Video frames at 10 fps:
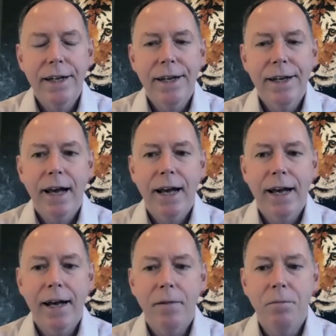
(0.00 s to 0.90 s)
Okay.
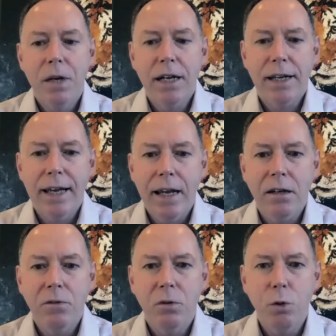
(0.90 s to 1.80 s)
And
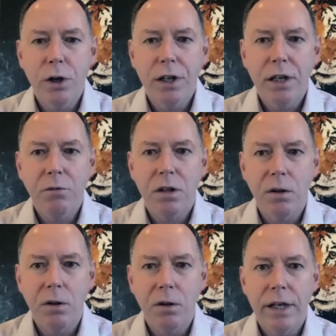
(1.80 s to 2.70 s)
again, working with
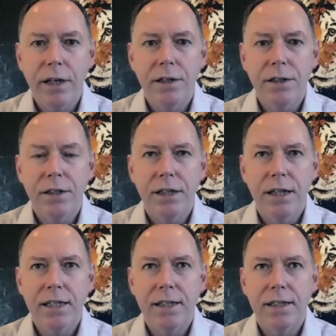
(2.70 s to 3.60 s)
lawyers,
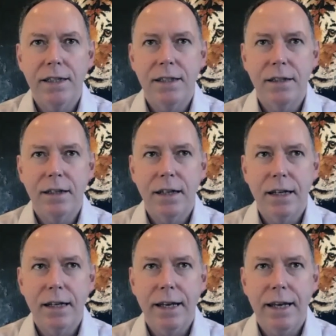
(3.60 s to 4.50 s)
this
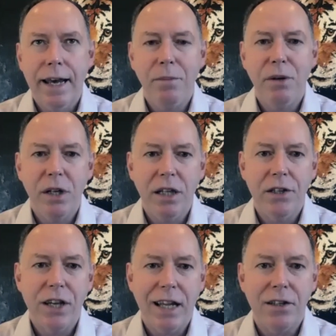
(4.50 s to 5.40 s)
can be really
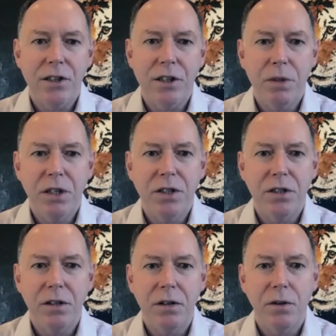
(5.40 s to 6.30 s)
challenging
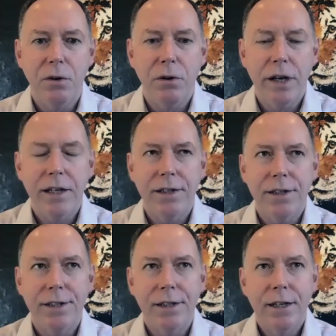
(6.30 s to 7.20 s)
because
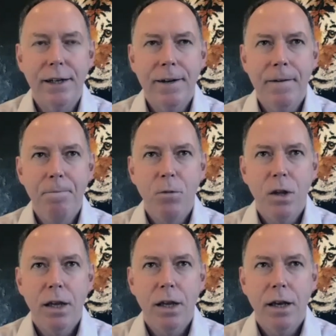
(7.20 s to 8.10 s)
lawyers
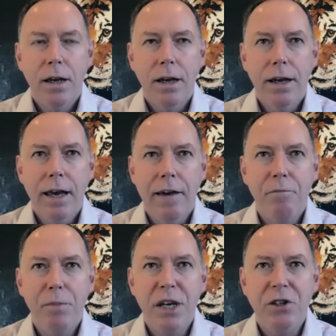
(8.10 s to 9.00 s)

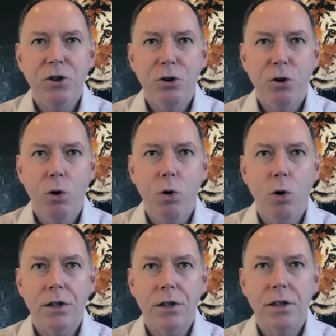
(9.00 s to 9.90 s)
have been
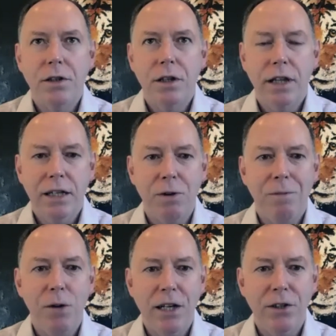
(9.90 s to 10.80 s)
taught that there's
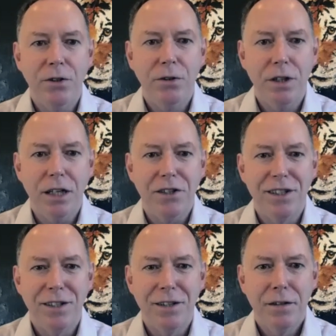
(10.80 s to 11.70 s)
one way to do
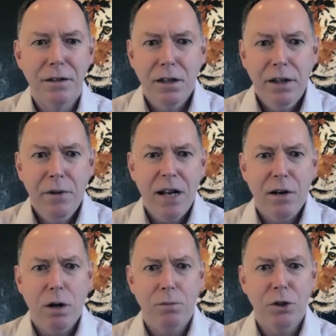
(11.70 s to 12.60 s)
things. There are
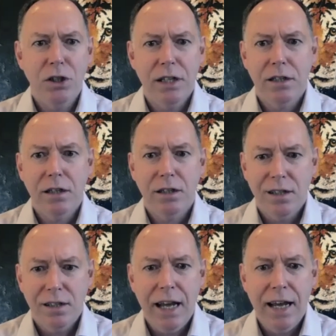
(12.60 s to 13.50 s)
no options. This
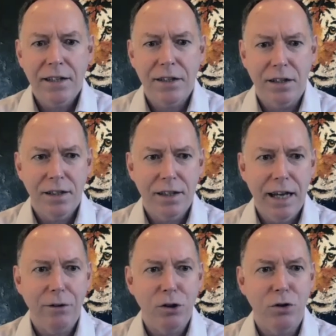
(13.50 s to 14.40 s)
is the answer. This is
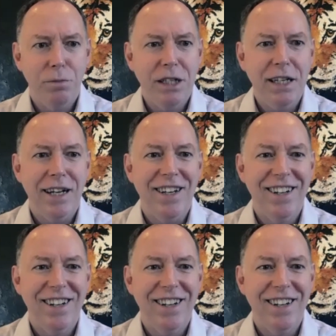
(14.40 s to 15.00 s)
how it should be done.